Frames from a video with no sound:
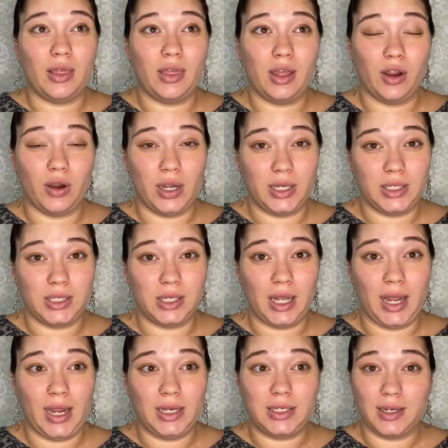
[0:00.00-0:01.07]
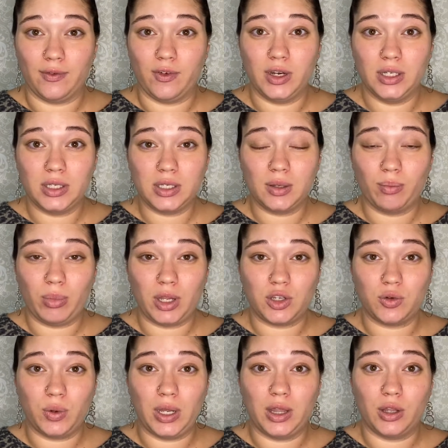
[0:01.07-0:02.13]
There is a difference
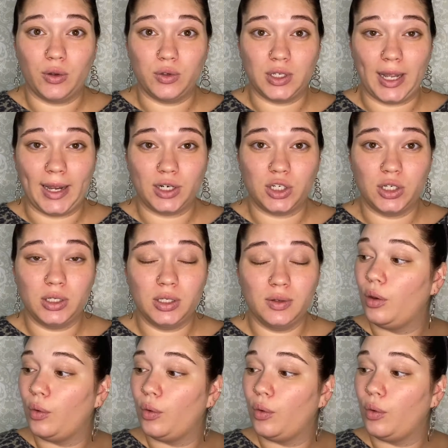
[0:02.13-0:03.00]
between those lashes.